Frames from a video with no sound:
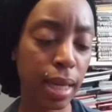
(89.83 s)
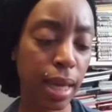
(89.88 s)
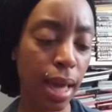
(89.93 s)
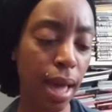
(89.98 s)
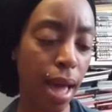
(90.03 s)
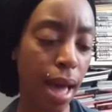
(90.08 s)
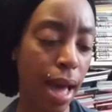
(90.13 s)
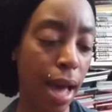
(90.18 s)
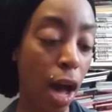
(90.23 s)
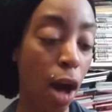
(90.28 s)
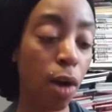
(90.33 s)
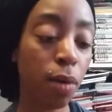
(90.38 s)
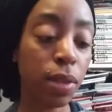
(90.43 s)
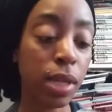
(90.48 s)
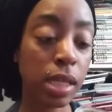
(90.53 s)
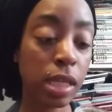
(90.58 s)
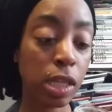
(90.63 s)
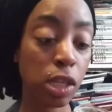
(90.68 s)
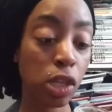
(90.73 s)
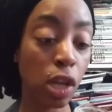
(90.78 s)
yeah. Oh,
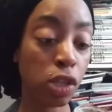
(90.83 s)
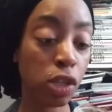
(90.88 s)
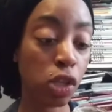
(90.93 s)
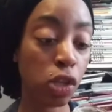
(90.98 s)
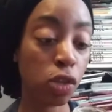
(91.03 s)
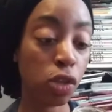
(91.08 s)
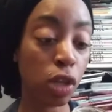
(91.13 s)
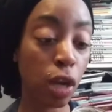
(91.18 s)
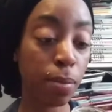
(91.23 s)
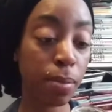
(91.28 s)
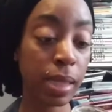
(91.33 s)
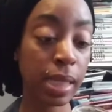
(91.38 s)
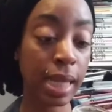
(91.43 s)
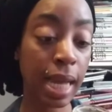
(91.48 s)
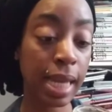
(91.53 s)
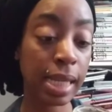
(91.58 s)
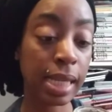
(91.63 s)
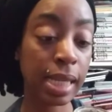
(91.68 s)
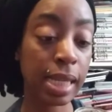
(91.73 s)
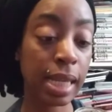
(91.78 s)
this is also
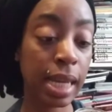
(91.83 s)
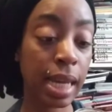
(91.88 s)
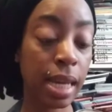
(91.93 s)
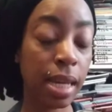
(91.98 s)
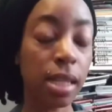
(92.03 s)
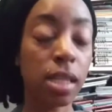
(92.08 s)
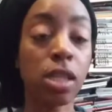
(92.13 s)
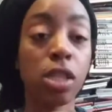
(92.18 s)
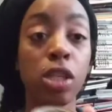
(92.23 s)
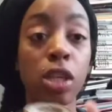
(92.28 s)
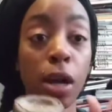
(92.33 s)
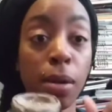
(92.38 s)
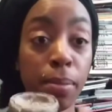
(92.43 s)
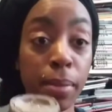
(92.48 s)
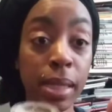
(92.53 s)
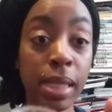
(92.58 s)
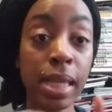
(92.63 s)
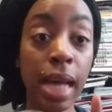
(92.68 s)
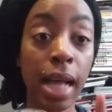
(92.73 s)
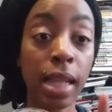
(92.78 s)

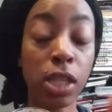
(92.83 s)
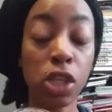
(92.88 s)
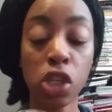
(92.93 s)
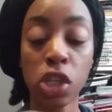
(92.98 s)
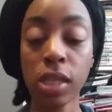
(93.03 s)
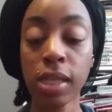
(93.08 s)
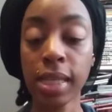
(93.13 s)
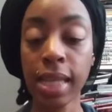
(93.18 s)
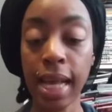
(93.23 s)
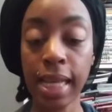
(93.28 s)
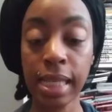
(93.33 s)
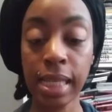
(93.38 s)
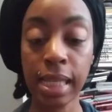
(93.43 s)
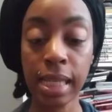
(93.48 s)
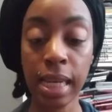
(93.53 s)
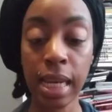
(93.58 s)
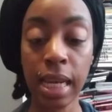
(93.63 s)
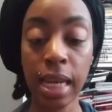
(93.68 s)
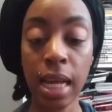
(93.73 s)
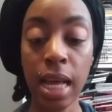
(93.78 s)
dermatologist
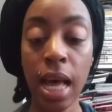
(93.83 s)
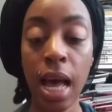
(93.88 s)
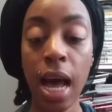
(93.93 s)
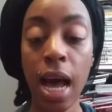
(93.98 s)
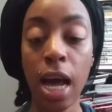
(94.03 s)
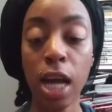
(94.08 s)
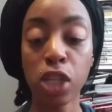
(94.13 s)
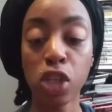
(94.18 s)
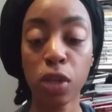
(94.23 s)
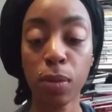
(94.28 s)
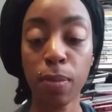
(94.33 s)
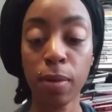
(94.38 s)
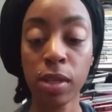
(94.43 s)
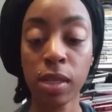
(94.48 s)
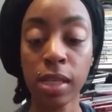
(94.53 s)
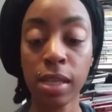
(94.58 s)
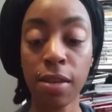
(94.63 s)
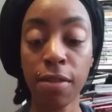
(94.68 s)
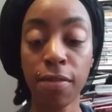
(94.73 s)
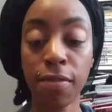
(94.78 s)
tested,
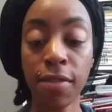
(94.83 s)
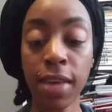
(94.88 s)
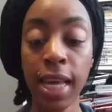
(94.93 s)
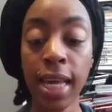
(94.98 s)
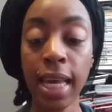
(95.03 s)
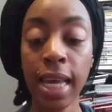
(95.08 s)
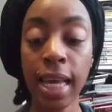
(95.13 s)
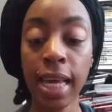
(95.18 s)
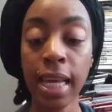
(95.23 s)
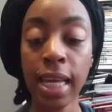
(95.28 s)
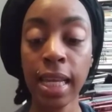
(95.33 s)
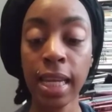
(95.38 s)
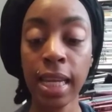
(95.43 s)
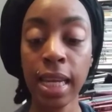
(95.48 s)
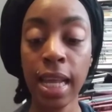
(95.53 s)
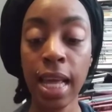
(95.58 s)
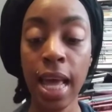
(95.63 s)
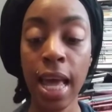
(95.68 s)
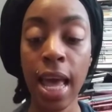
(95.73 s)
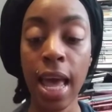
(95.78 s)
100%
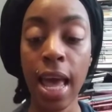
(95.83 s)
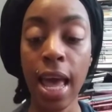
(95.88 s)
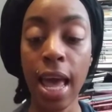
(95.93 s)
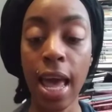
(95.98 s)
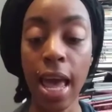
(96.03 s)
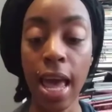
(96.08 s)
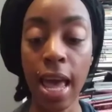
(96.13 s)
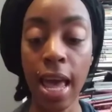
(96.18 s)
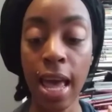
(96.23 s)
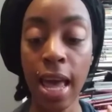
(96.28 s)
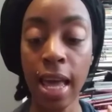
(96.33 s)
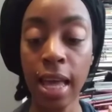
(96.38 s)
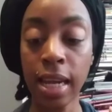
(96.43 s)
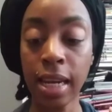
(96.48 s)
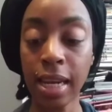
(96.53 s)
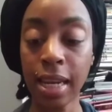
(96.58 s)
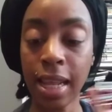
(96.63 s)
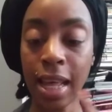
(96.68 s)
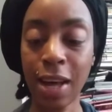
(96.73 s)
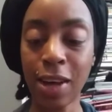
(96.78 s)
vegan.
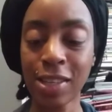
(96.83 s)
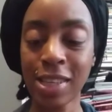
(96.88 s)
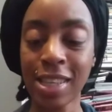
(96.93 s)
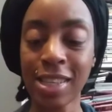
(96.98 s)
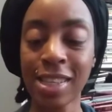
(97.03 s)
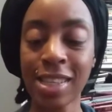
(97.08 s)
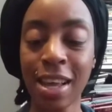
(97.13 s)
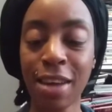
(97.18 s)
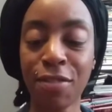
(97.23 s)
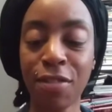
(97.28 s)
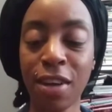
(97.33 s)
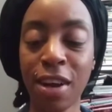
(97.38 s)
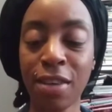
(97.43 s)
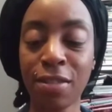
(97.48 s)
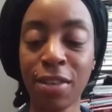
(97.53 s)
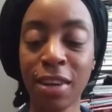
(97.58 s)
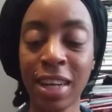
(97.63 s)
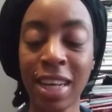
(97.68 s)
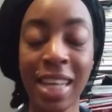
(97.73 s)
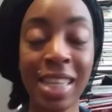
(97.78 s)
And they also said
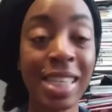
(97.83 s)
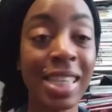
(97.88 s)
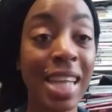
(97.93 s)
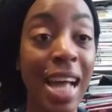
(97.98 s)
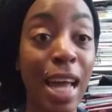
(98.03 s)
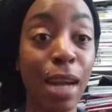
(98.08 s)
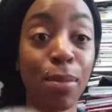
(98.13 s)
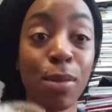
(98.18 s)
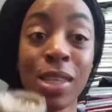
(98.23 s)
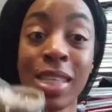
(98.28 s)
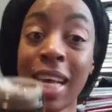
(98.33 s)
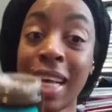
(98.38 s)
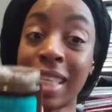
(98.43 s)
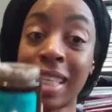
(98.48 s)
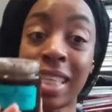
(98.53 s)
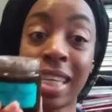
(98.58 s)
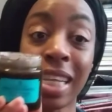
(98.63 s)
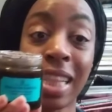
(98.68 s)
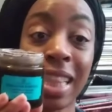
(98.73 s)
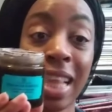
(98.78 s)
forever against animal
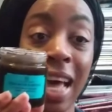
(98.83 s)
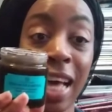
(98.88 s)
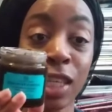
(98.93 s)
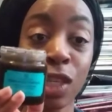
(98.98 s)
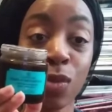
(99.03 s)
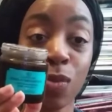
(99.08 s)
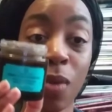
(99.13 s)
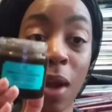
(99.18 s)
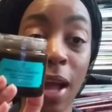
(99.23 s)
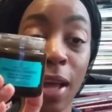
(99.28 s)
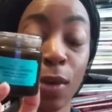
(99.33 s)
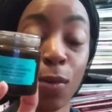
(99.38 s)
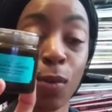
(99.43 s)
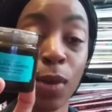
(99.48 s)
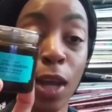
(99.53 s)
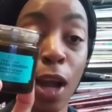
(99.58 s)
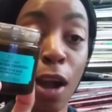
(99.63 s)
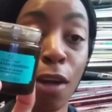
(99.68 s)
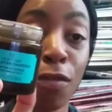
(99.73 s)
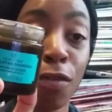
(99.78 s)
testing. That's right.
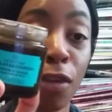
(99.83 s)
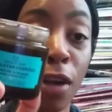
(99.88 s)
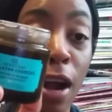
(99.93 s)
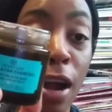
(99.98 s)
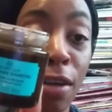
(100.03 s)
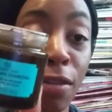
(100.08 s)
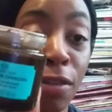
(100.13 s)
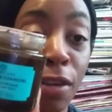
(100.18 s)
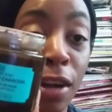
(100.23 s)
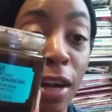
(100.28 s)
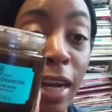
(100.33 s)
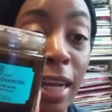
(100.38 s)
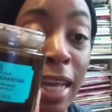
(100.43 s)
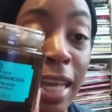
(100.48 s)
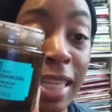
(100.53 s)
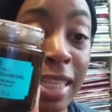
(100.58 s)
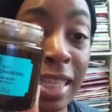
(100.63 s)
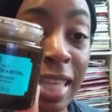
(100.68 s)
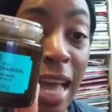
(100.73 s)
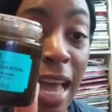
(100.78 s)
We are forever
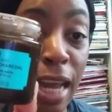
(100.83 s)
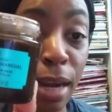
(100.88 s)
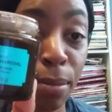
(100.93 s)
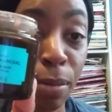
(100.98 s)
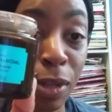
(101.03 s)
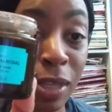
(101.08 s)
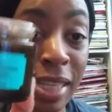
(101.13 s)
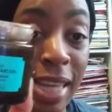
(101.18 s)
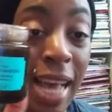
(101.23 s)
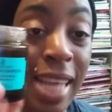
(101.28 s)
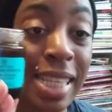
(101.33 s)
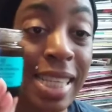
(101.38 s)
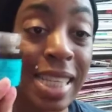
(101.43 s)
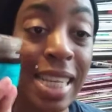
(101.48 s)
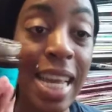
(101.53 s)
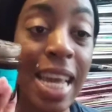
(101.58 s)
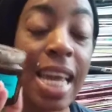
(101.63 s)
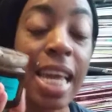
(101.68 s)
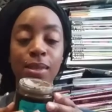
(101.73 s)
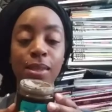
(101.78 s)
against animal
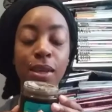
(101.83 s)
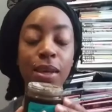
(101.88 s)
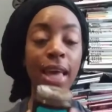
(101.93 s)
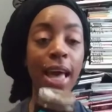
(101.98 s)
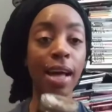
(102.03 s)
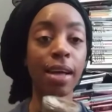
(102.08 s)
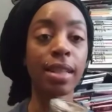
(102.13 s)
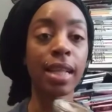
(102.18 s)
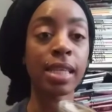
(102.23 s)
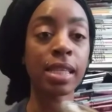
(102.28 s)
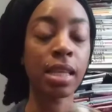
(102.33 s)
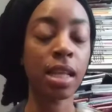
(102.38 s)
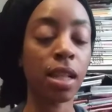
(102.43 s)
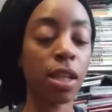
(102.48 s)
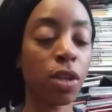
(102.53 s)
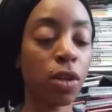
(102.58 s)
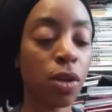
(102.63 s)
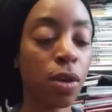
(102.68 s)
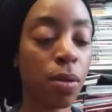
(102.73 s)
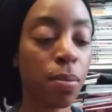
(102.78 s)
testing. So yeah, that's a
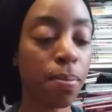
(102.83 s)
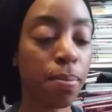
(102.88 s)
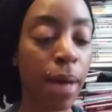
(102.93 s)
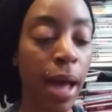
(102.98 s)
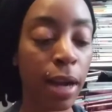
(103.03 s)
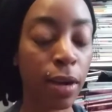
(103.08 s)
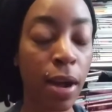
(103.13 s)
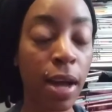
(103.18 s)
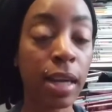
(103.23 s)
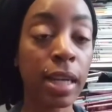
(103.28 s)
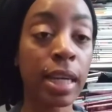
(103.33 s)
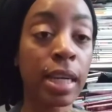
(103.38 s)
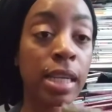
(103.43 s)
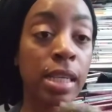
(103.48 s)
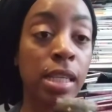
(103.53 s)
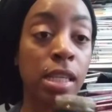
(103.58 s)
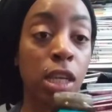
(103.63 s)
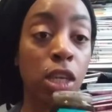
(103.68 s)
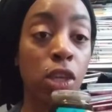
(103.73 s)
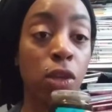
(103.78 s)
little background. It
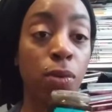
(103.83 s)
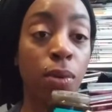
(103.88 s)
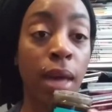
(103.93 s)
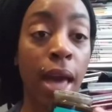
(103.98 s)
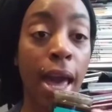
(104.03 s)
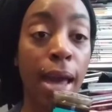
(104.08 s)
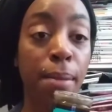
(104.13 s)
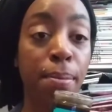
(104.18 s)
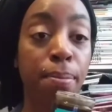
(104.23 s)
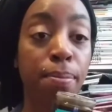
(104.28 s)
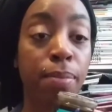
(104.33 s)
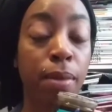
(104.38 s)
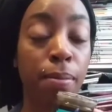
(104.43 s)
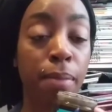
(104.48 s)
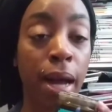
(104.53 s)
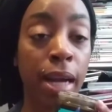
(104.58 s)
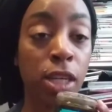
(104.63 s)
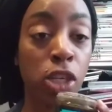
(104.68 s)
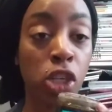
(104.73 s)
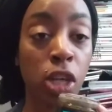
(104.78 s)
is a UK, the
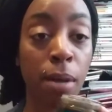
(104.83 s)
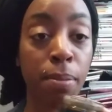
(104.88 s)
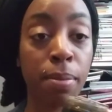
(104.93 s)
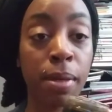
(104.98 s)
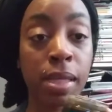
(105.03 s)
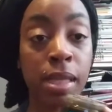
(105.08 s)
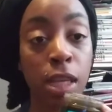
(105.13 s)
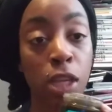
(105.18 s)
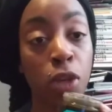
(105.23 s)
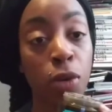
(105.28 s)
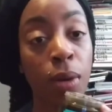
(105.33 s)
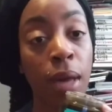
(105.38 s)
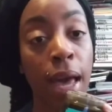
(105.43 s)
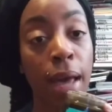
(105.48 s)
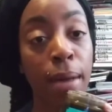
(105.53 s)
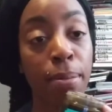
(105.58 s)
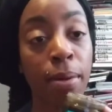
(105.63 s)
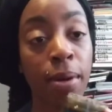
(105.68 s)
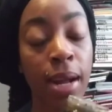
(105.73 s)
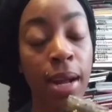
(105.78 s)
Body Shop is a
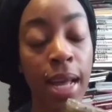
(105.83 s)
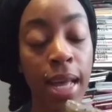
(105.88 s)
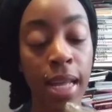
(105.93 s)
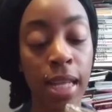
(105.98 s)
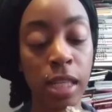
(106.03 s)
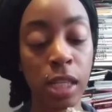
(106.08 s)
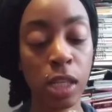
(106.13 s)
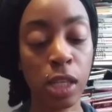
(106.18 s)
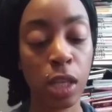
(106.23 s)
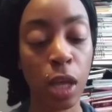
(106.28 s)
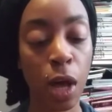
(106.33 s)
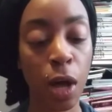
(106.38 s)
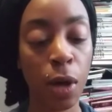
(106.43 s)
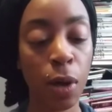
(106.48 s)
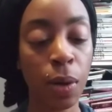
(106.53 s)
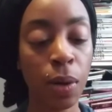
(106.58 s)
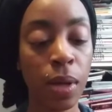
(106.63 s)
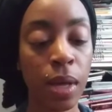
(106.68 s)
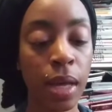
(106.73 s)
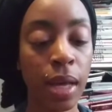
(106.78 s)
UK brand.
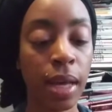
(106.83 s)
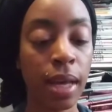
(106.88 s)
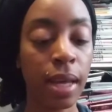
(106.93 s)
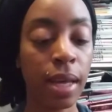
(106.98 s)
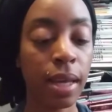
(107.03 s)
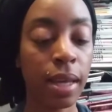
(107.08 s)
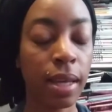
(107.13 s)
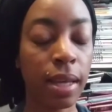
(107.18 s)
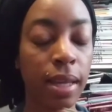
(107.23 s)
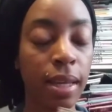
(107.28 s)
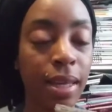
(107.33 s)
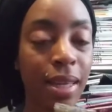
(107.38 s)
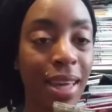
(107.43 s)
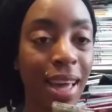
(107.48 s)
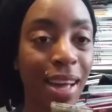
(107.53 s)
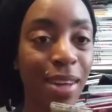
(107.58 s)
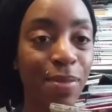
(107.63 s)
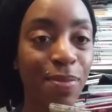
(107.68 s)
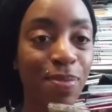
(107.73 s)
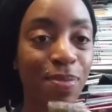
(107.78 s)
So
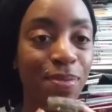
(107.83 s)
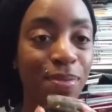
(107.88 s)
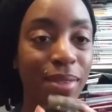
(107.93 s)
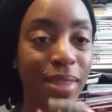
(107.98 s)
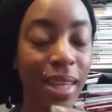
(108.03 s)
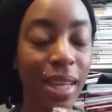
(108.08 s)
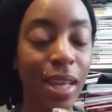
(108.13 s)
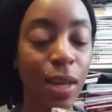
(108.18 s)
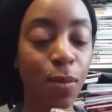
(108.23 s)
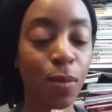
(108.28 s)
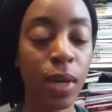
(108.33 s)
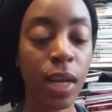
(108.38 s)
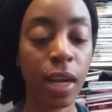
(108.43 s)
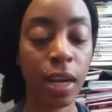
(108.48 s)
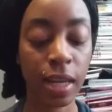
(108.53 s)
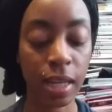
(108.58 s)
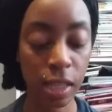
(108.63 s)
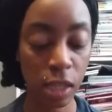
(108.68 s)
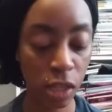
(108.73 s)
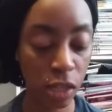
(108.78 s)
yeah, we
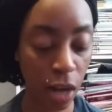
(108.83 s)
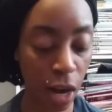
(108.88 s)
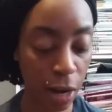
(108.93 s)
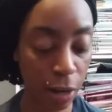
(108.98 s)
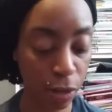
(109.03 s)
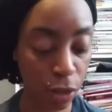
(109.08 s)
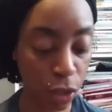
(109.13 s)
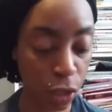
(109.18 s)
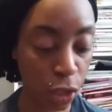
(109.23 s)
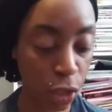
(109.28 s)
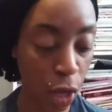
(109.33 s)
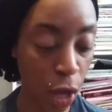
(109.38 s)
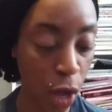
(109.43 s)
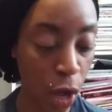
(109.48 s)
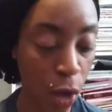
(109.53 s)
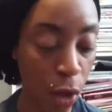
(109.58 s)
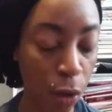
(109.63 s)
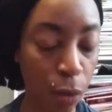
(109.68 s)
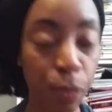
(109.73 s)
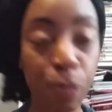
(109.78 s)
are going to start.
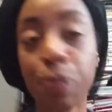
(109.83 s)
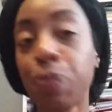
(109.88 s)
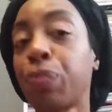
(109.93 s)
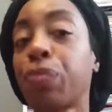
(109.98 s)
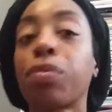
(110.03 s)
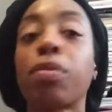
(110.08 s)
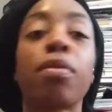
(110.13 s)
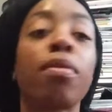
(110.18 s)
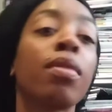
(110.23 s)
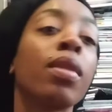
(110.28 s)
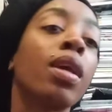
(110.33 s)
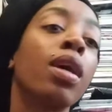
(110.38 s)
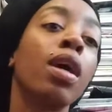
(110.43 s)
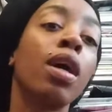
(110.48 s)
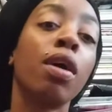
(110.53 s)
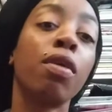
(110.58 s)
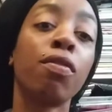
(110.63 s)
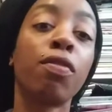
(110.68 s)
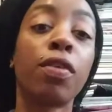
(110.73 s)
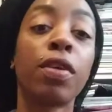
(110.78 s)
So
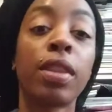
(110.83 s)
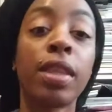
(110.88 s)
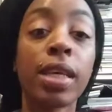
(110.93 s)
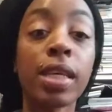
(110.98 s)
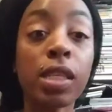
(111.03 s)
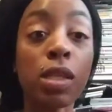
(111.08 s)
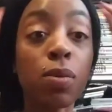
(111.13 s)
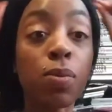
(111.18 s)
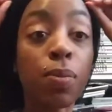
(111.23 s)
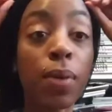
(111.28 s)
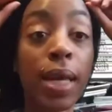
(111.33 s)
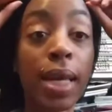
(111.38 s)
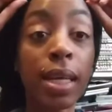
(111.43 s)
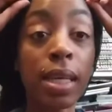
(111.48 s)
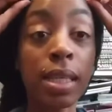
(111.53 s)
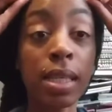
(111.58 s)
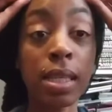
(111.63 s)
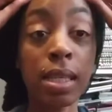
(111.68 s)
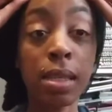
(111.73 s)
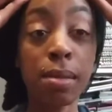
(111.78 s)
for this
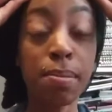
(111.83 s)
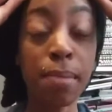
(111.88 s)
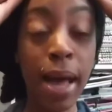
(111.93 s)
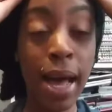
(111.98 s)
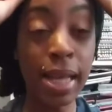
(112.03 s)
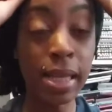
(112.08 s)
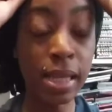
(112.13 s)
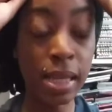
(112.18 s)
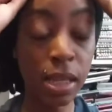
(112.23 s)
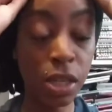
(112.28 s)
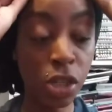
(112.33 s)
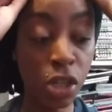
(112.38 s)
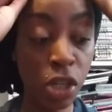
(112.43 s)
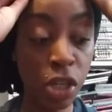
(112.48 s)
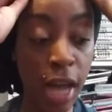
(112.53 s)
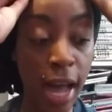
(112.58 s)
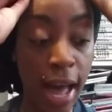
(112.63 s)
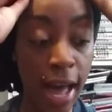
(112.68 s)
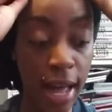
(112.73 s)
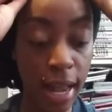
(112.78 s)
week's mask and
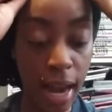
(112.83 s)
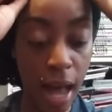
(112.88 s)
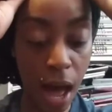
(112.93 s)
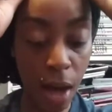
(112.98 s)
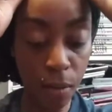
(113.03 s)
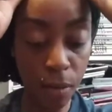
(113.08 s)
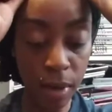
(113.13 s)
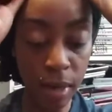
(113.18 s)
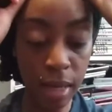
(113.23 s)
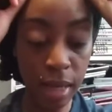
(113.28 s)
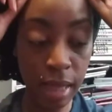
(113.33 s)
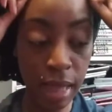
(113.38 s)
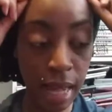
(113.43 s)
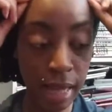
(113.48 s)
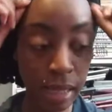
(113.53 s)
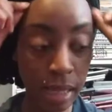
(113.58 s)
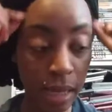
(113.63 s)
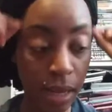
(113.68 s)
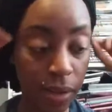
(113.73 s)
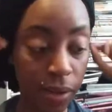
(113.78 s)
chat, I want to
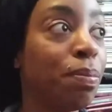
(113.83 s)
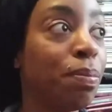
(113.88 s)
like